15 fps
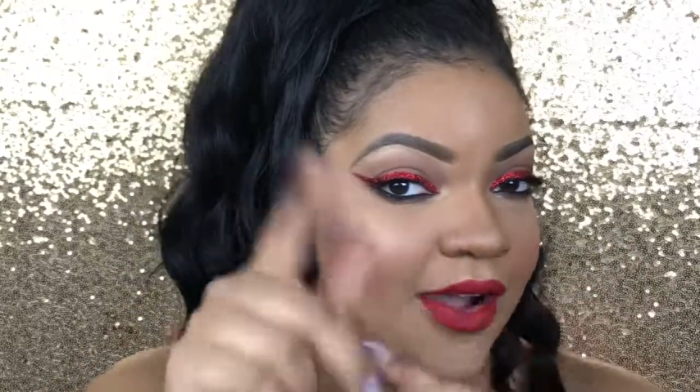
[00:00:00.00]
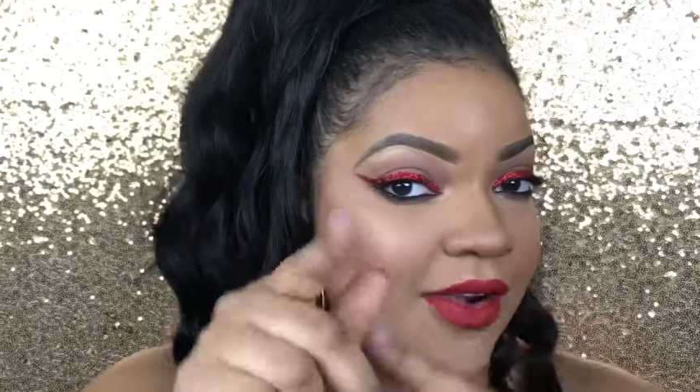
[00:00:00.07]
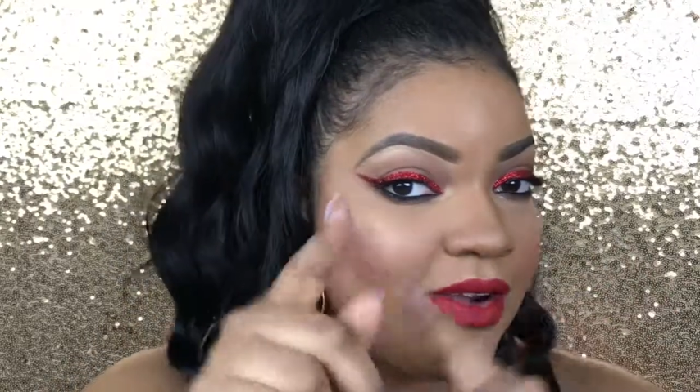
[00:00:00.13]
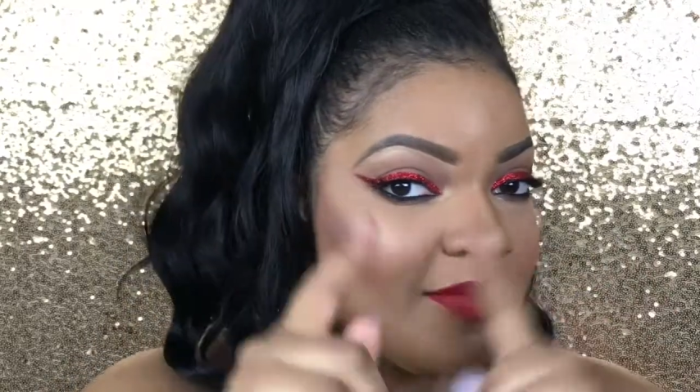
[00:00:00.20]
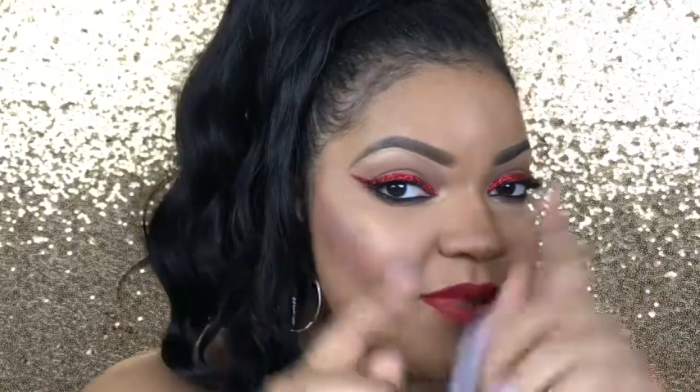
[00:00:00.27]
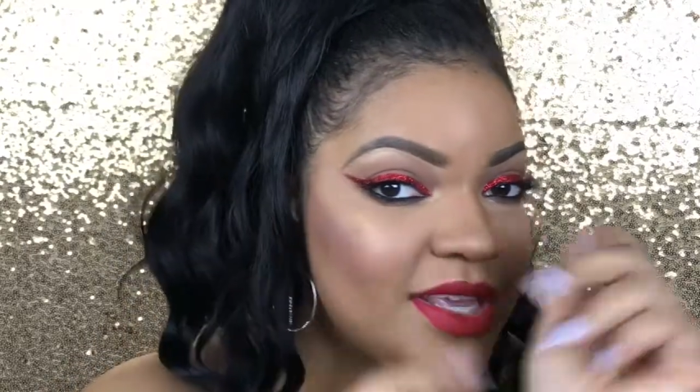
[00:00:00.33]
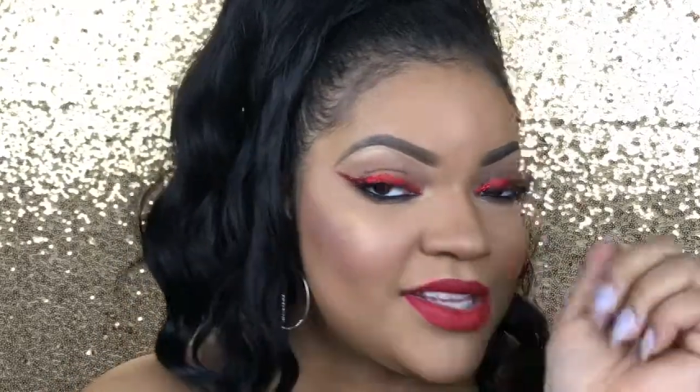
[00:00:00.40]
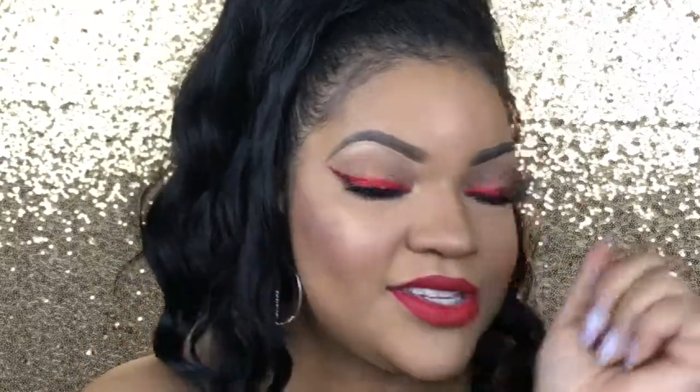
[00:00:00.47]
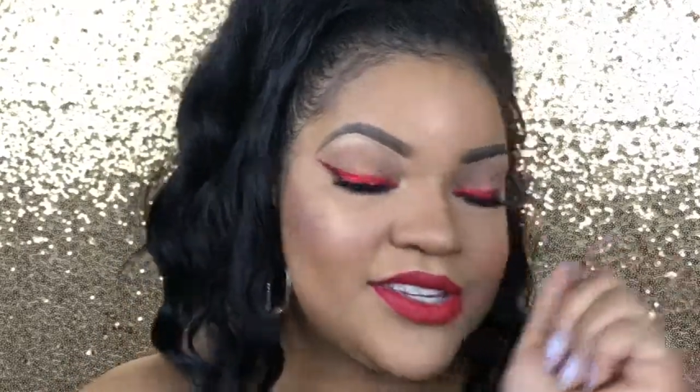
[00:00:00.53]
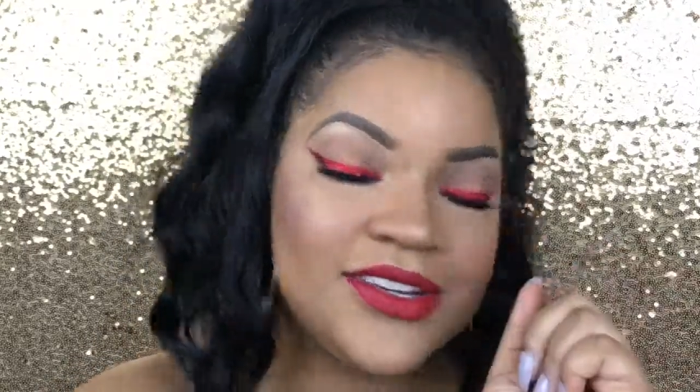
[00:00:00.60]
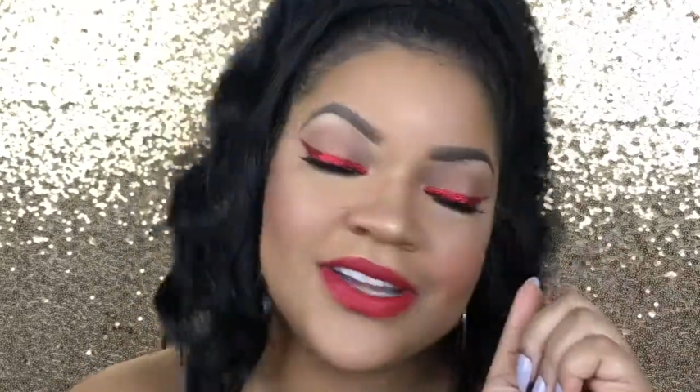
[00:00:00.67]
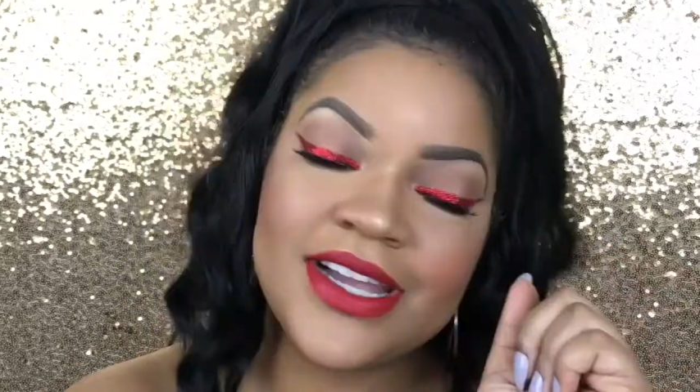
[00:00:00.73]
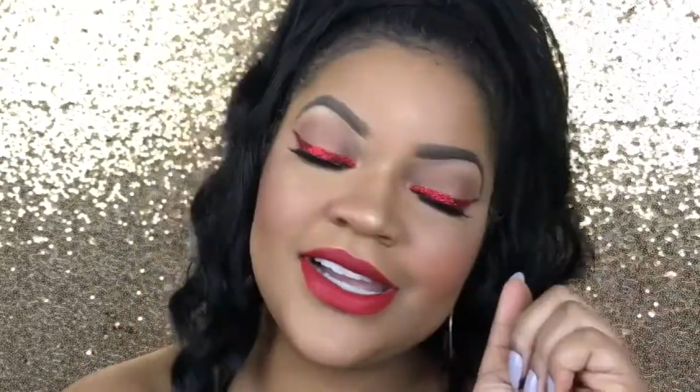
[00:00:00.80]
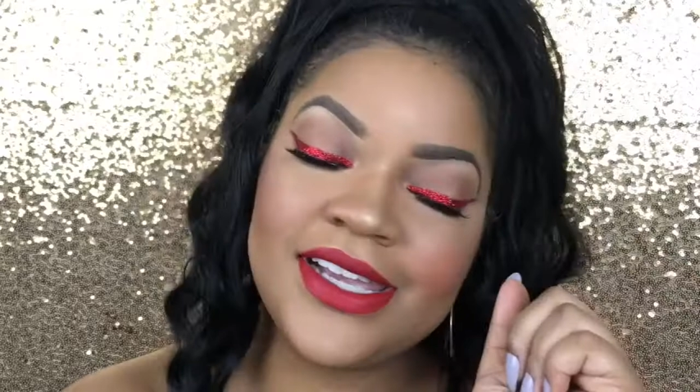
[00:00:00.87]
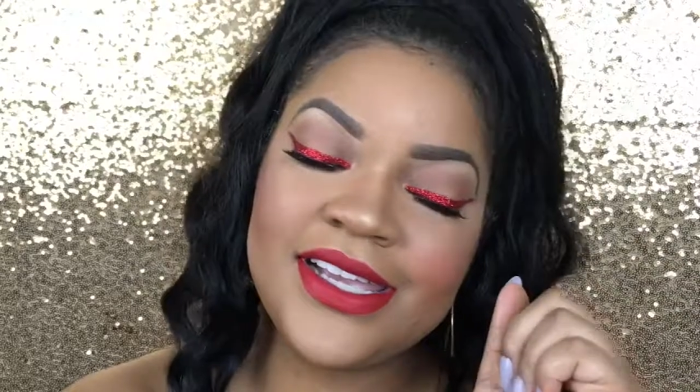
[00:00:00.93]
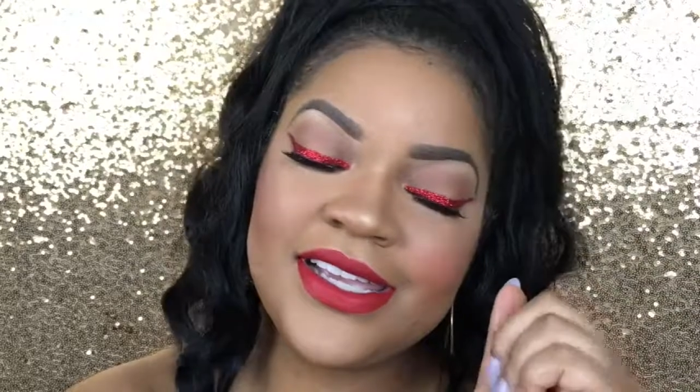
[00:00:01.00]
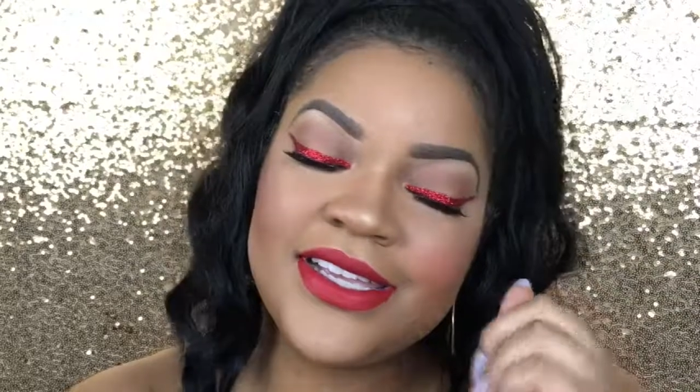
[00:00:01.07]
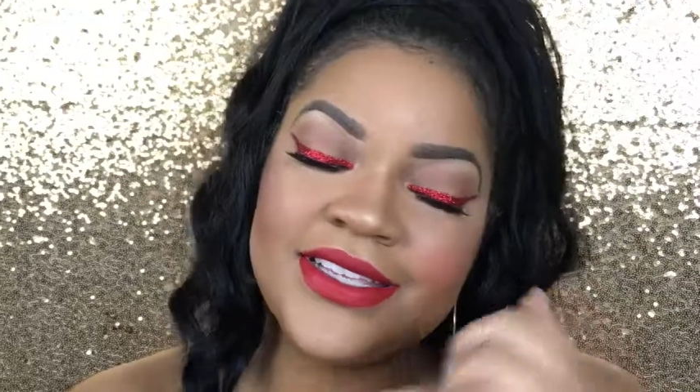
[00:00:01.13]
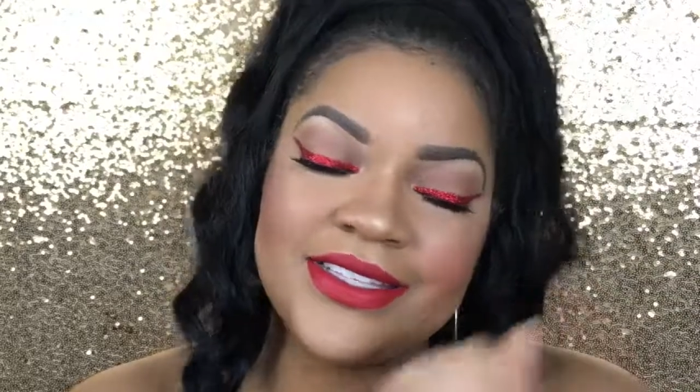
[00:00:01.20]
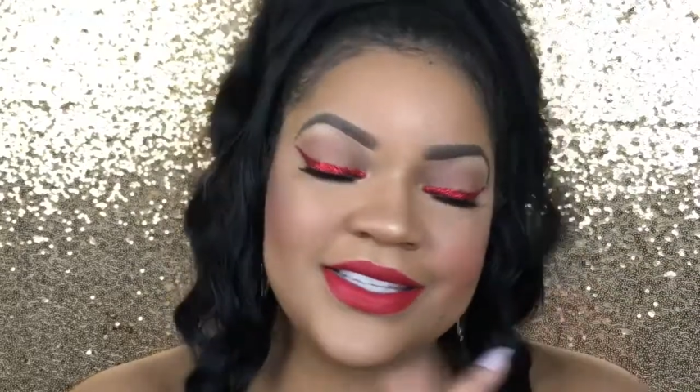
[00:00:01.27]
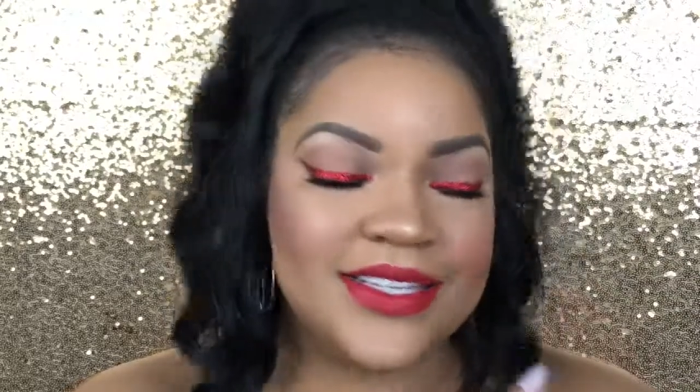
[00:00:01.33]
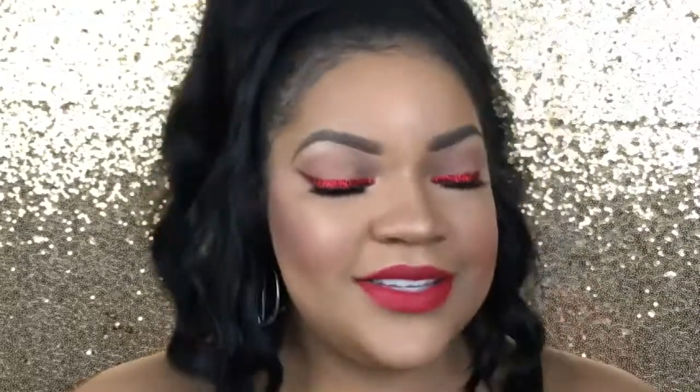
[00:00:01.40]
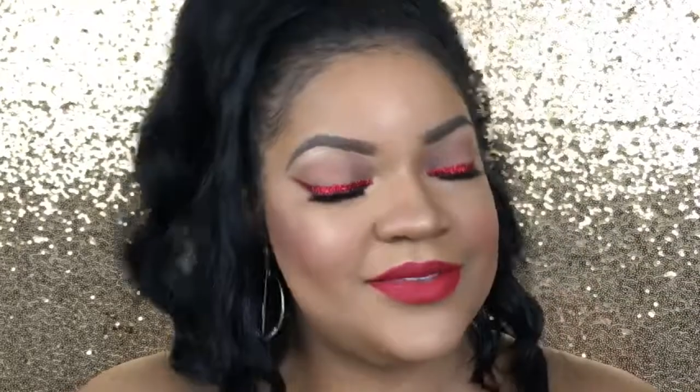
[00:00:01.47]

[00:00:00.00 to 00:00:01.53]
or because you're nice and